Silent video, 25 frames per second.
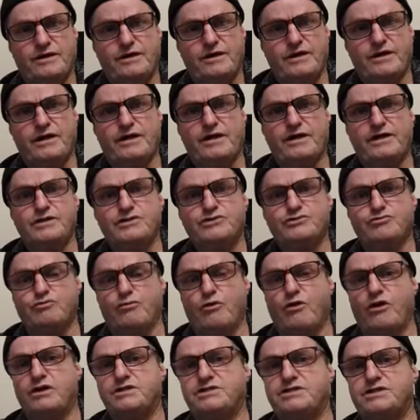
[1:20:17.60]
He is
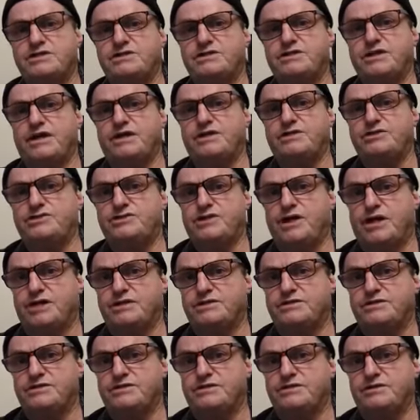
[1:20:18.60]
righteous and
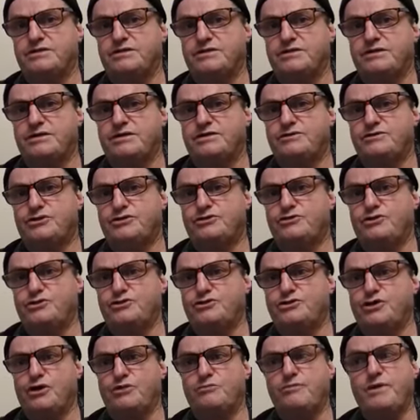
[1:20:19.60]
just to do
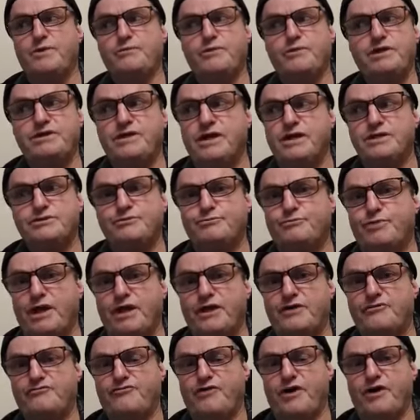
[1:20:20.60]
so. Remember, he doesn't
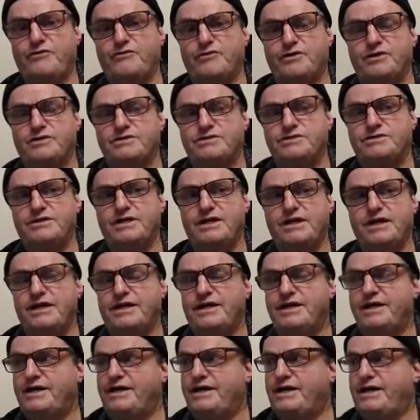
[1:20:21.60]
play favourites.
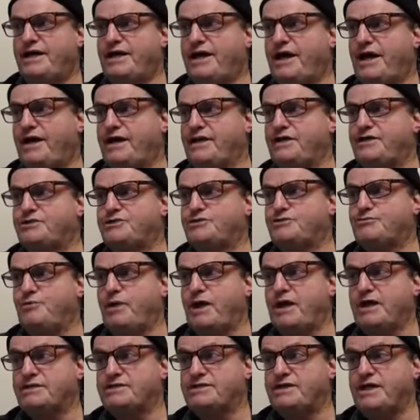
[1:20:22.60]
He hates
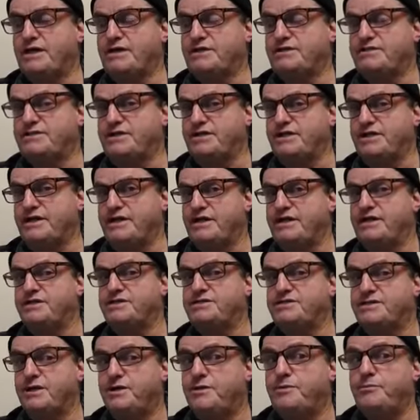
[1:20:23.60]
partiality. He
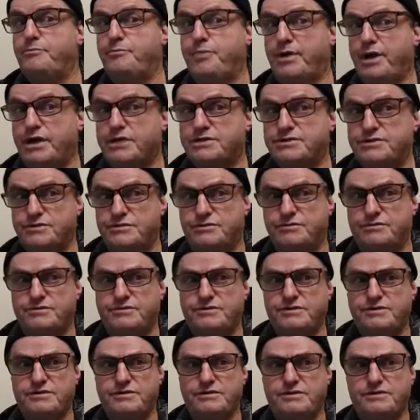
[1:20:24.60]
is impartial.
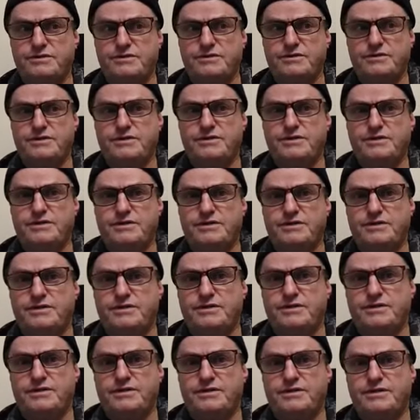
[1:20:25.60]

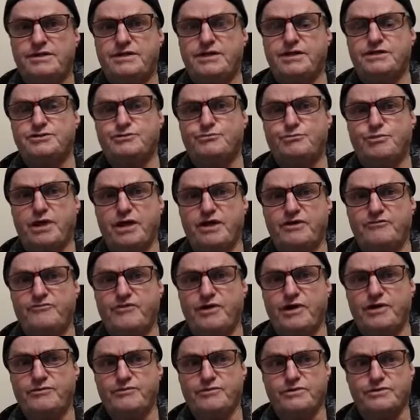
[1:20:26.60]
He doesn't play
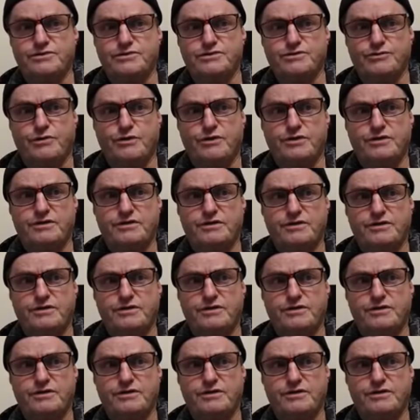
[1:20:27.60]
favourites, right?